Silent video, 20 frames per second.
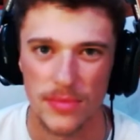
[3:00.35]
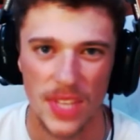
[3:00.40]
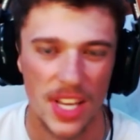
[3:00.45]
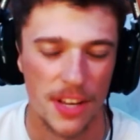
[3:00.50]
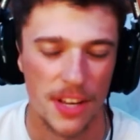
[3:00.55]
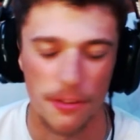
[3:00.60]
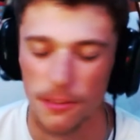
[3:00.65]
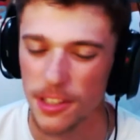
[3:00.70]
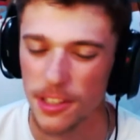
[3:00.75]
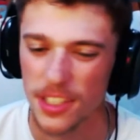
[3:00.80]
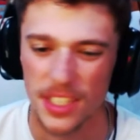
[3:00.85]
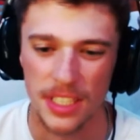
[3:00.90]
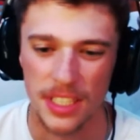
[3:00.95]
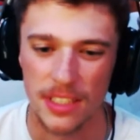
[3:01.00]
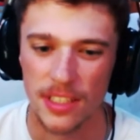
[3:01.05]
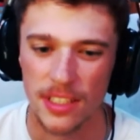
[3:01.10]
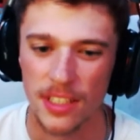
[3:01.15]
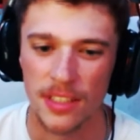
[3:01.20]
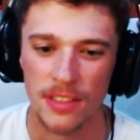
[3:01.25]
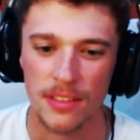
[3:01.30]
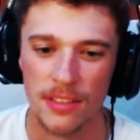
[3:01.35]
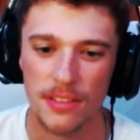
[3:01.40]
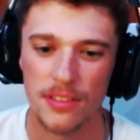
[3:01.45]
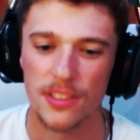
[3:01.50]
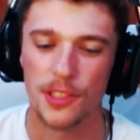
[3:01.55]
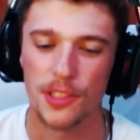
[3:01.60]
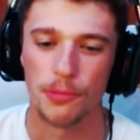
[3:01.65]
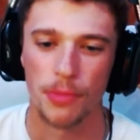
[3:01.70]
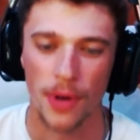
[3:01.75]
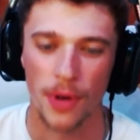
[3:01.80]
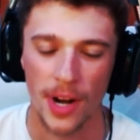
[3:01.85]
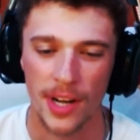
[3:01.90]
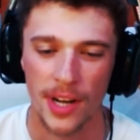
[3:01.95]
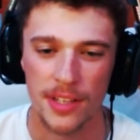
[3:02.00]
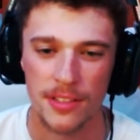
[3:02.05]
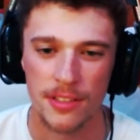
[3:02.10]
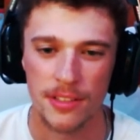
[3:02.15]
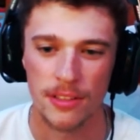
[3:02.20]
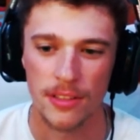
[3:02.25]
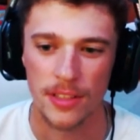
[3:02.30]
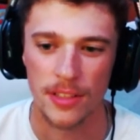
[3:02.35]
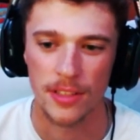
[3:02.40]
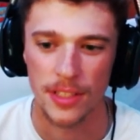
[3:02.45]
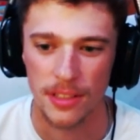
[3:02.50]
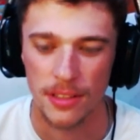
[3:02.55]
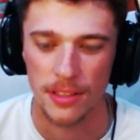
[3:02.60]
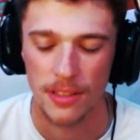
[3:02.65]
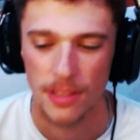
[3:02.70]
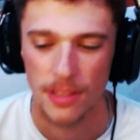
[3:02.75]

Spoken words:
It really didn't, surprisingly.